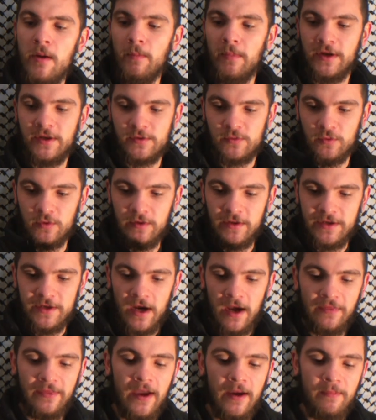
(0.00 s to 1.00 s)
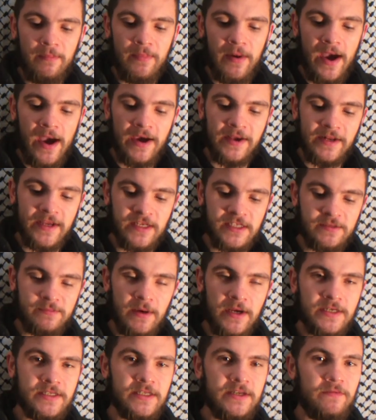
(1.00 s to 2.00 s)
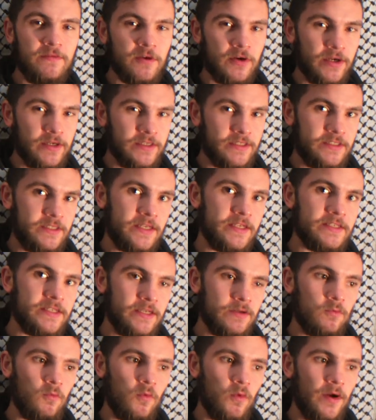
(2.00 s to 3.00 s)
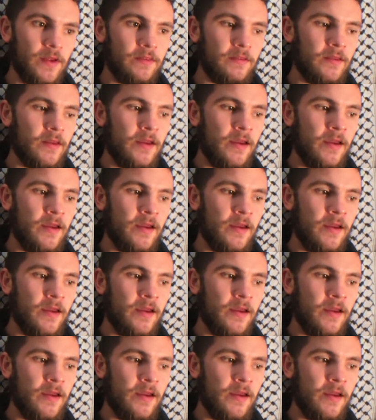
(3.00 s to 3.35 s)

but it's really not that bad, especially if you're consistent with